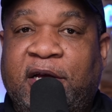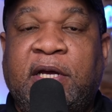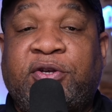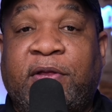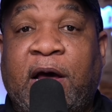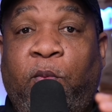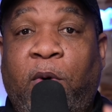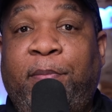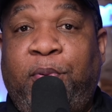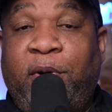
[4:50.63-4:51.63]
And so that
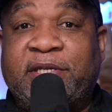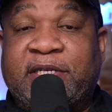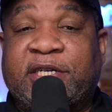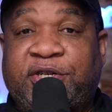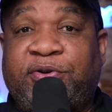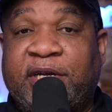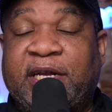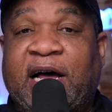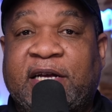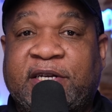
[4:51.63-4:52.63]
$1.6 trillion
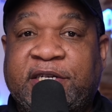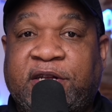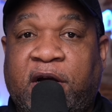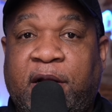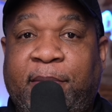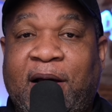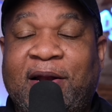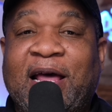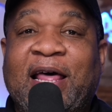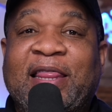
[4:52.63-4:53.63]
that he's talking about,
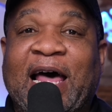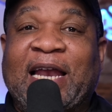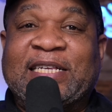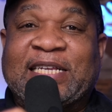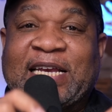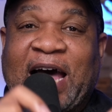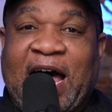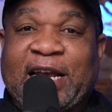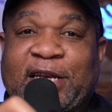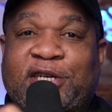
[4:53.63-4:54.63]
that is
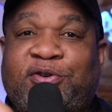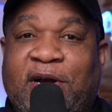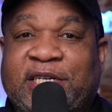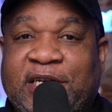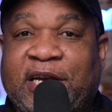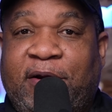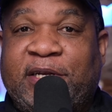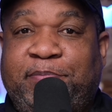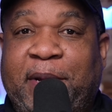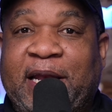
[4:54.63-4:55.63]
non discretionary
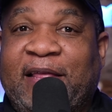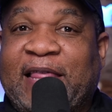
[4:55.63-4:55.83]
spending.